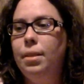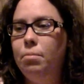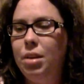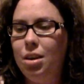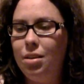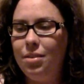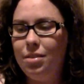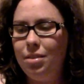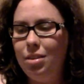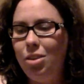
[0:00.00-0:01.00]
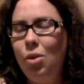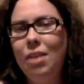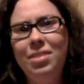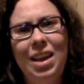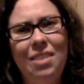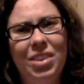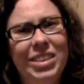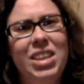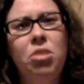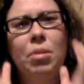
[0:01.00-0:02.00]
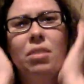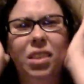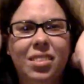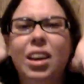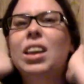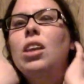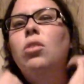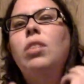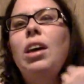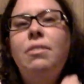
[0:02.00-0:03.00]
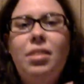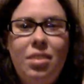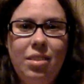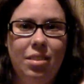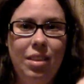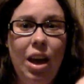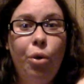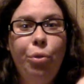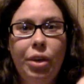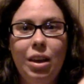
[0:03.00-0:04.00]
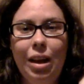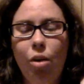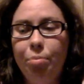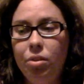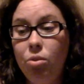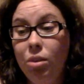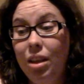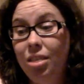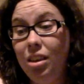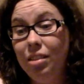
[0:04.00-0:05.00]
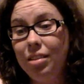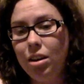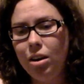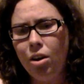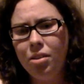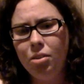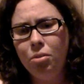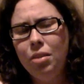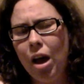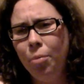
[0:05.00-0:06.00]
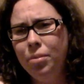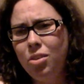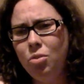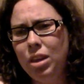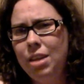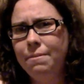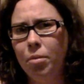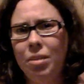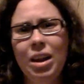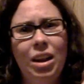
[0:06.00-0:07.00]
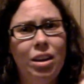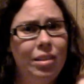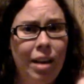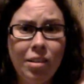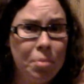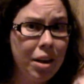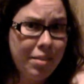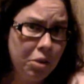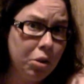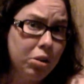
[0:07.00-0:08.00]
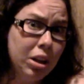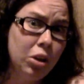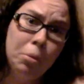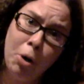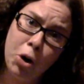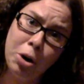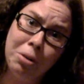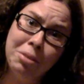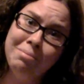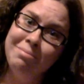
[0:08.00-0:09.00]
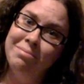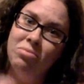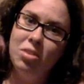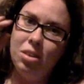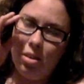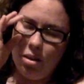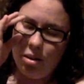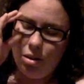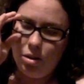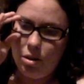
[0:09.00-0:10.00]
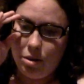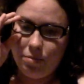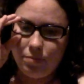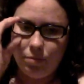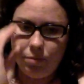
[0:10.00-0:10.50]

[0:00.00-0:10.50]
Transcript: Because you have to have a little bit of anxiety in your life. It's healthy. It helps you get things done. It also helps you keep from getting attacked by a serial killer and murdered. I